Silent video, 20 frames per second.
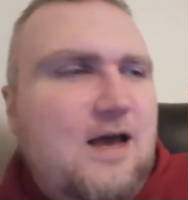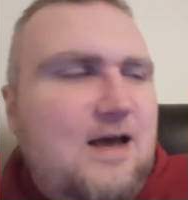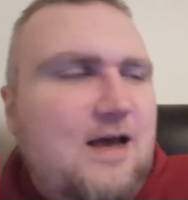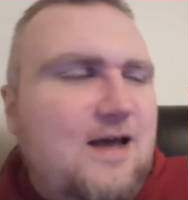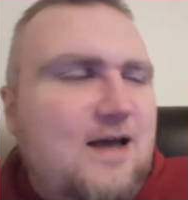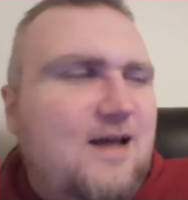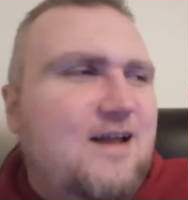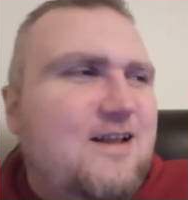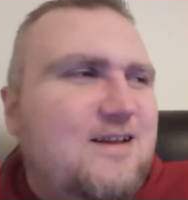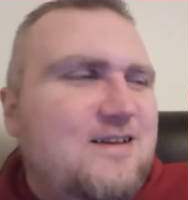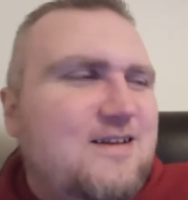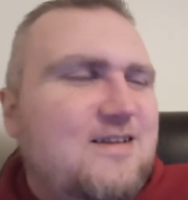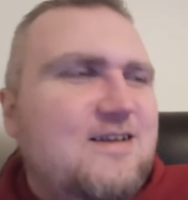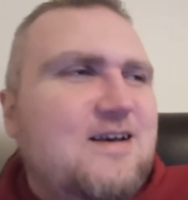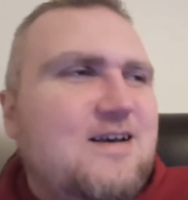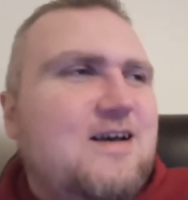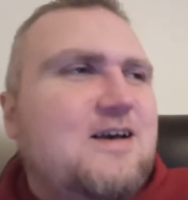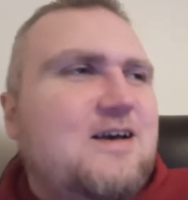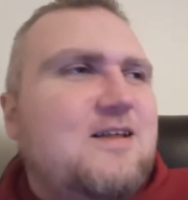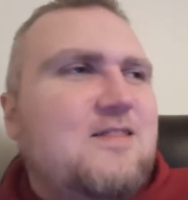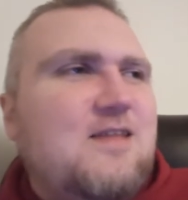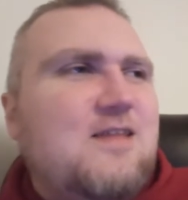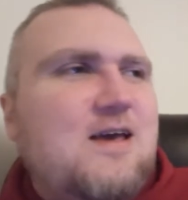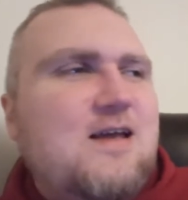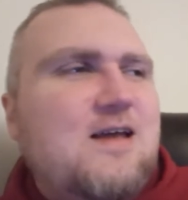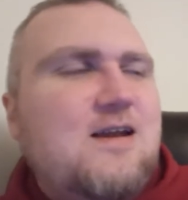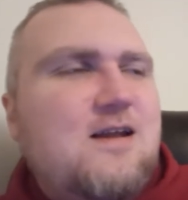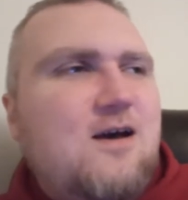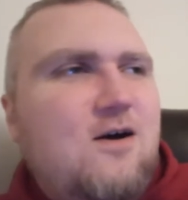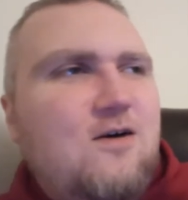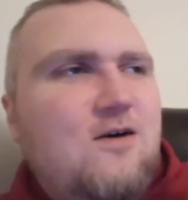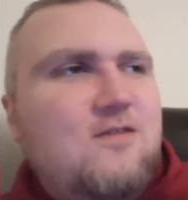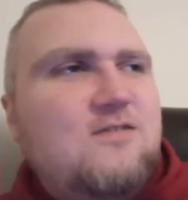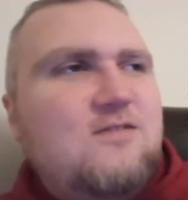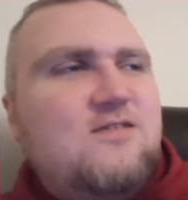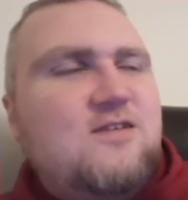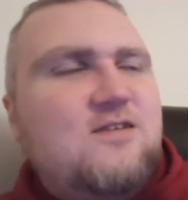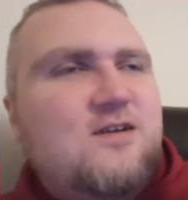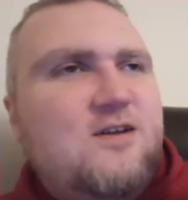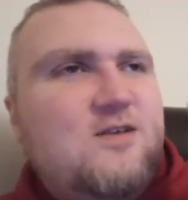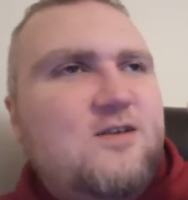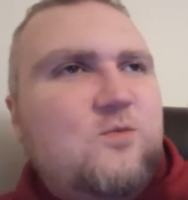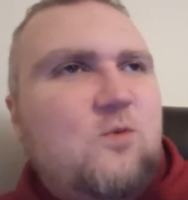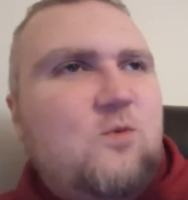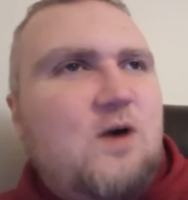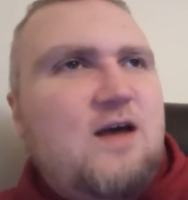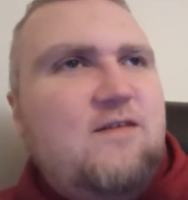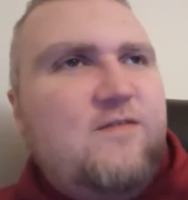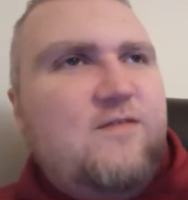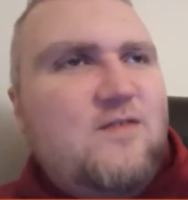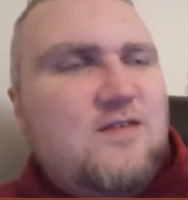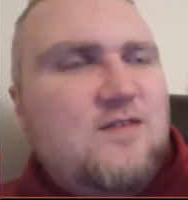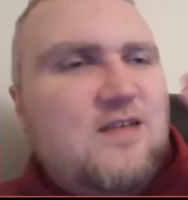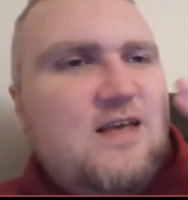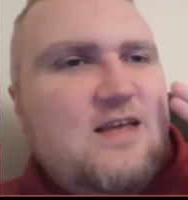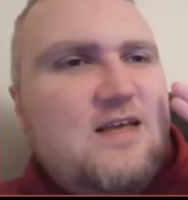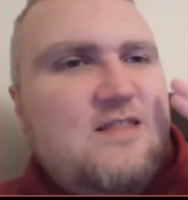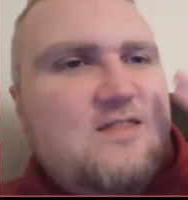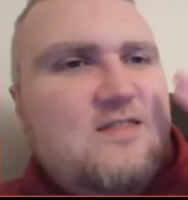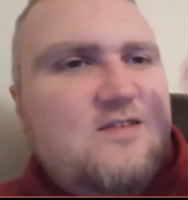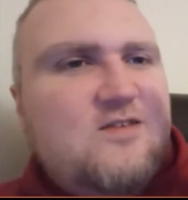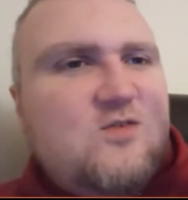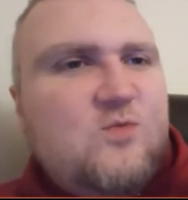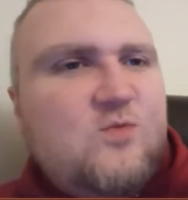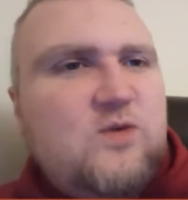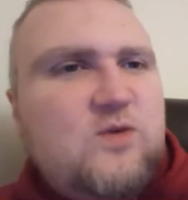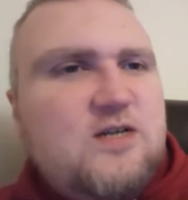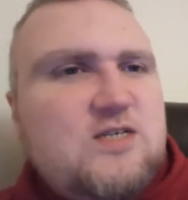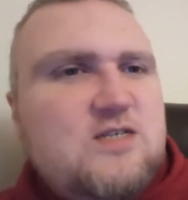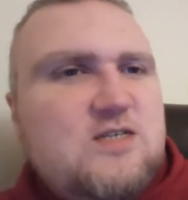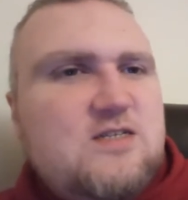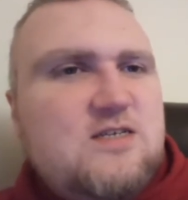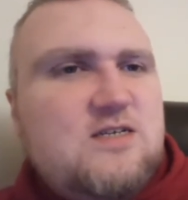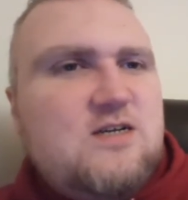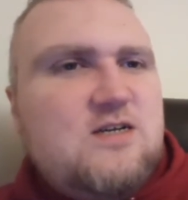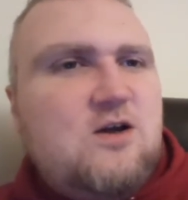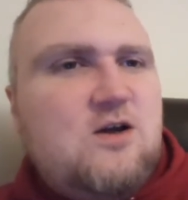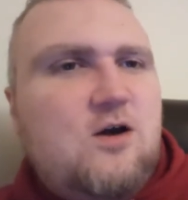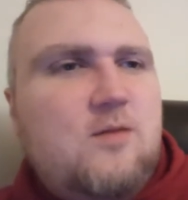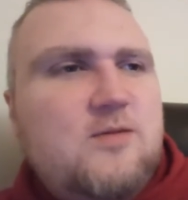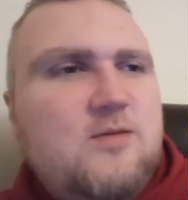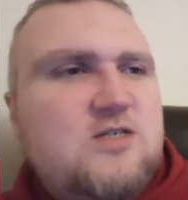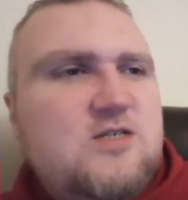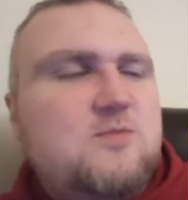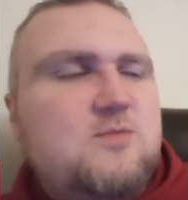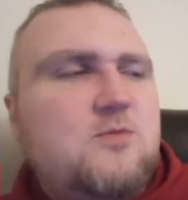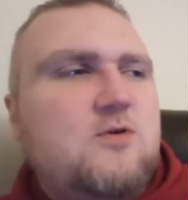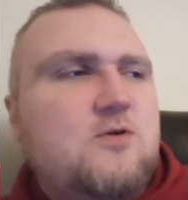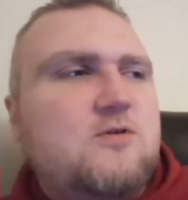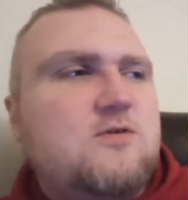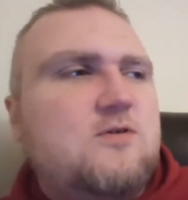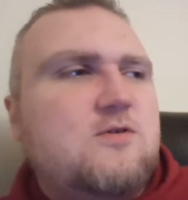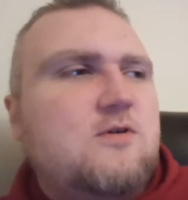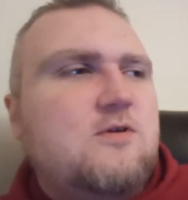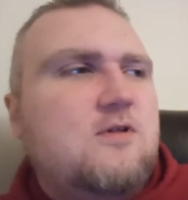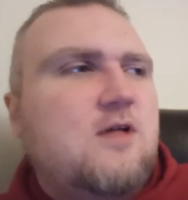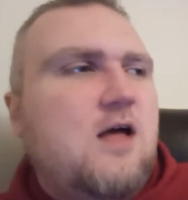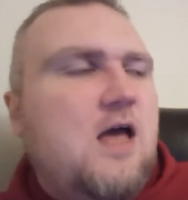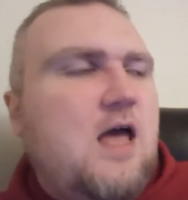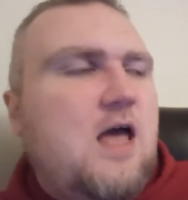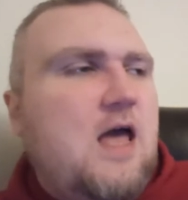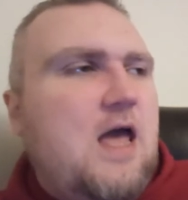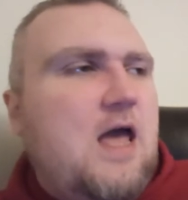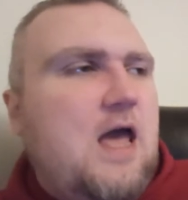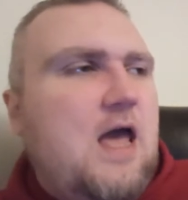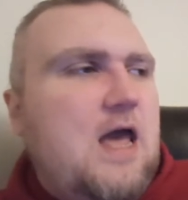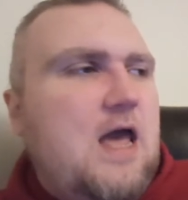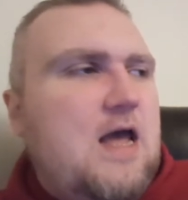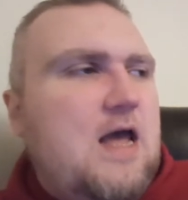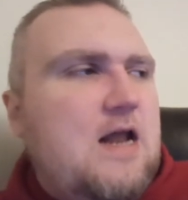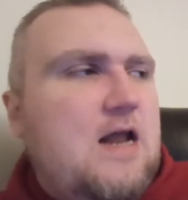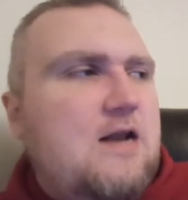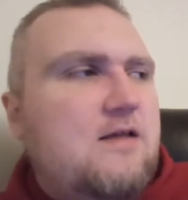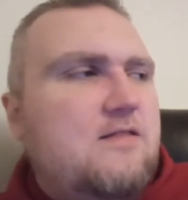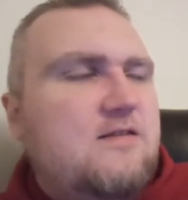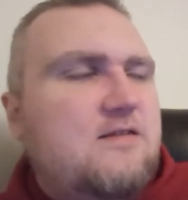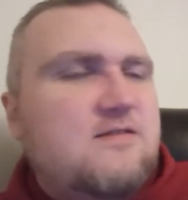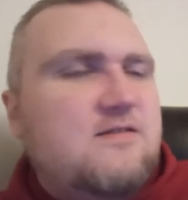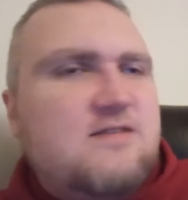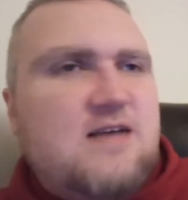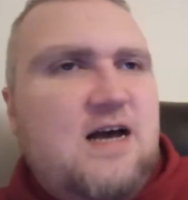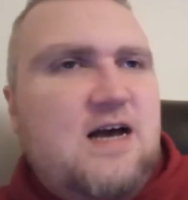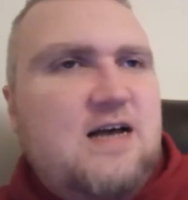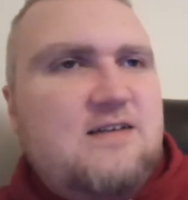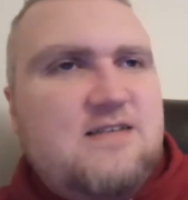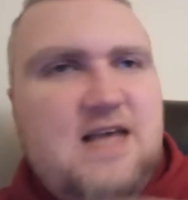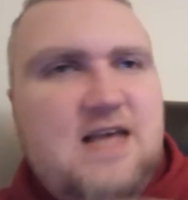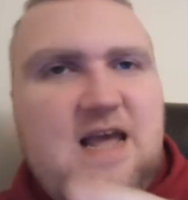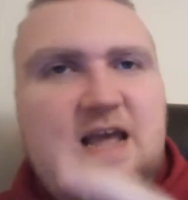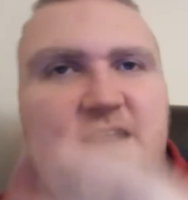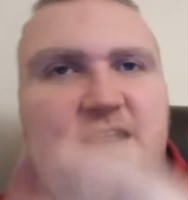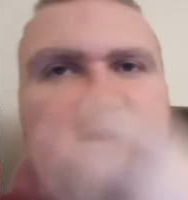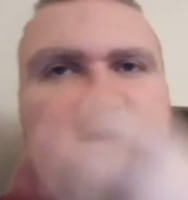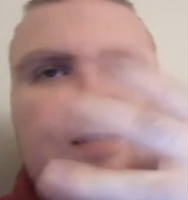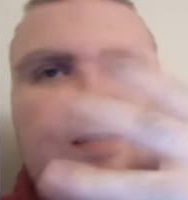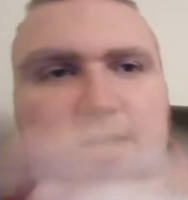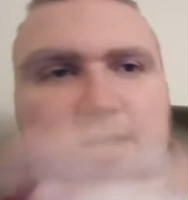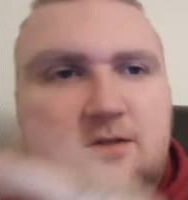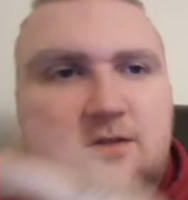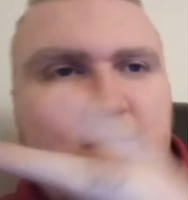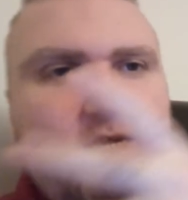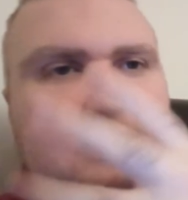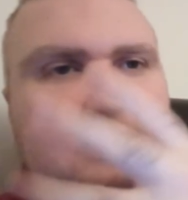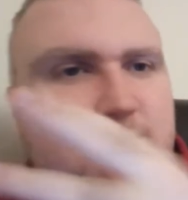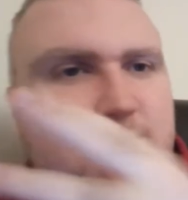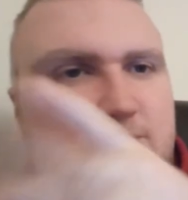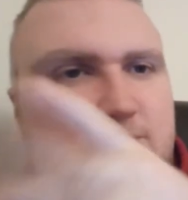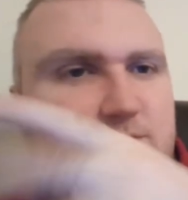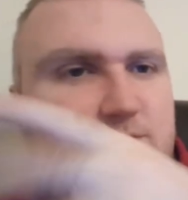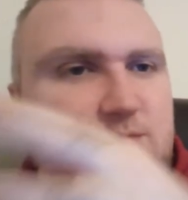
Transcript: and then all of a sudden his wife is hit the switch of the garbage disposal and this guy's hand is now like